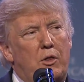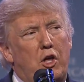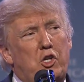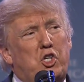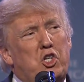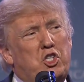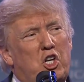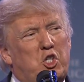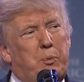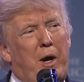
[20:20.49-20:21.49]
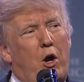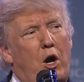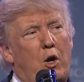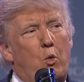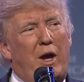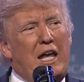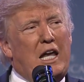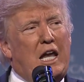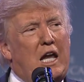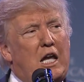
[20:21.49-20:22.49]
This is the spirit we
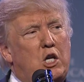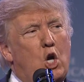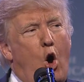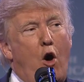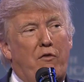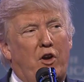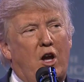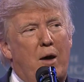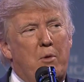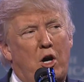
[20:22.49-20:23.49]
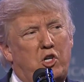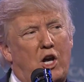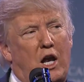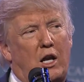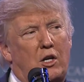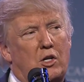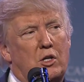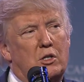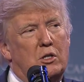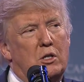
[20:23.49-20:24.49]
need to overcome our
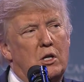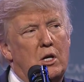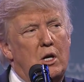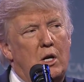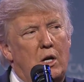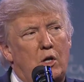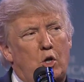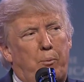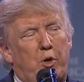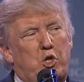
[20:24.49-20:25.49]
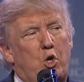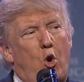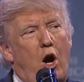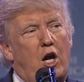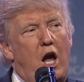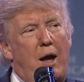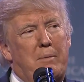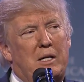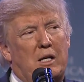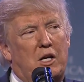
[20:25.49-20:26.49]
challenges, to pursue our
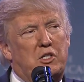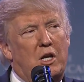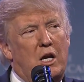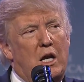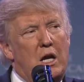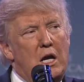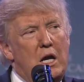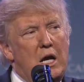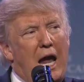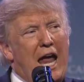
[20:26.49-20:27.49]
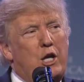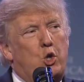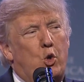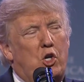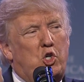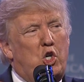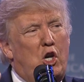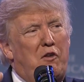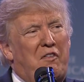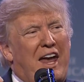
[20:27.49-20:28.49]
common destiny, and to
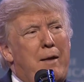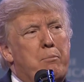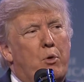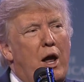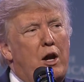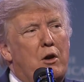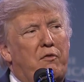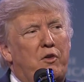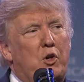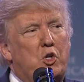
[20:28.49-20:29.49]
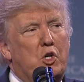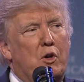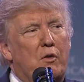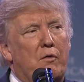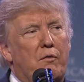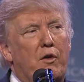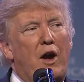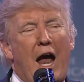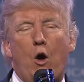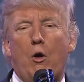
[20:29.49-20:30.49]
achieve a brighter future for
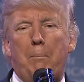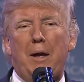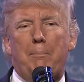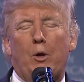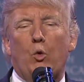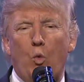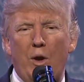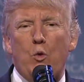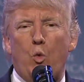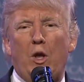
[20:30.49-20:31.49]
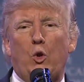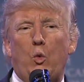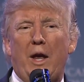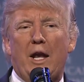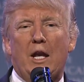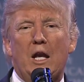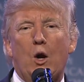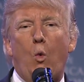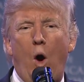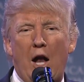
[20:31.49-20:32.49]
our people. We will win.
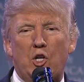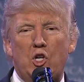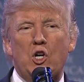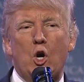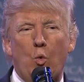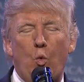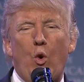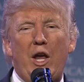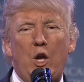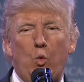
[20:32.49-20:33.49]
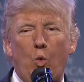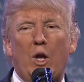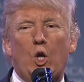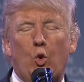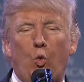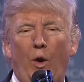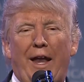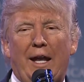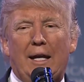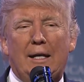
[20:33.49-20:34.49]
Watch. We will win.